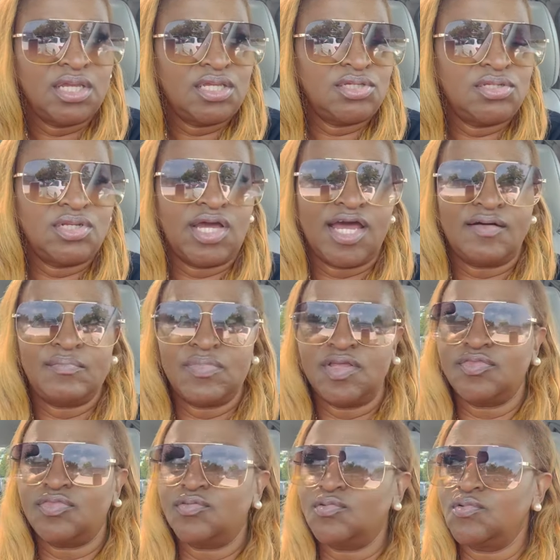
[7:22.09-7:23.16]
You know, I've
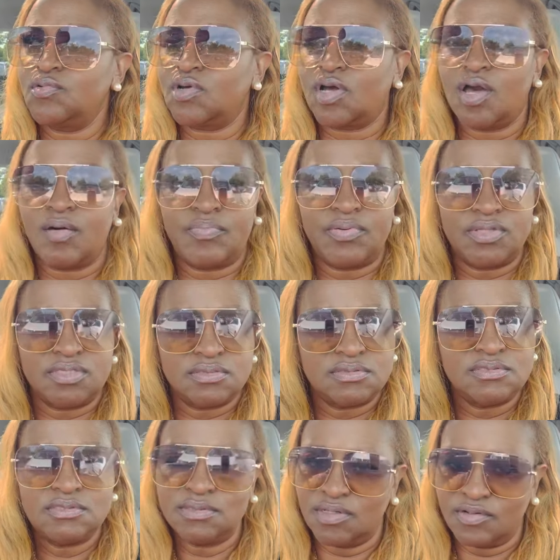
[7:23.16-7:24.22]
been through a couple of,
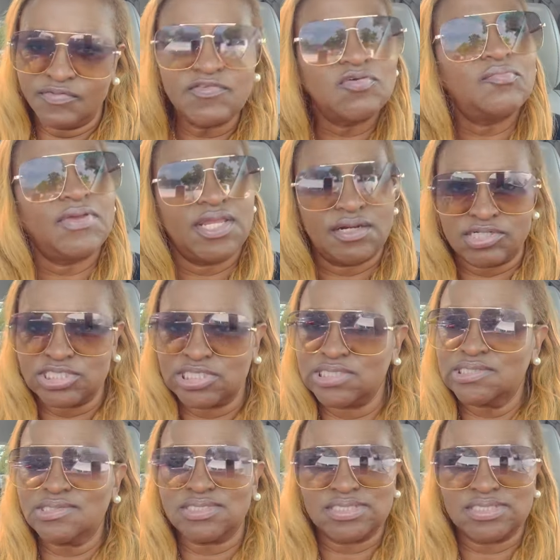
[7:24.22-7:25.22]
you know, a few marriages.